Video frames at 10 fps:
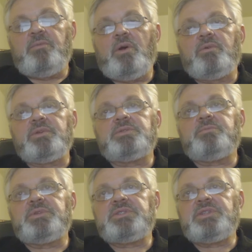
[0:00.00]
bonus
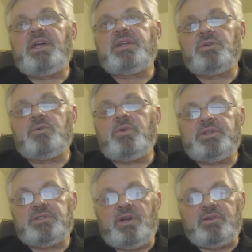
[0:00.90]
besides a
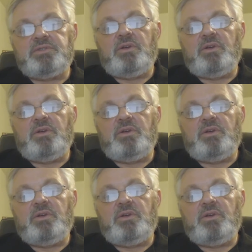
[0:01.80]
quick start.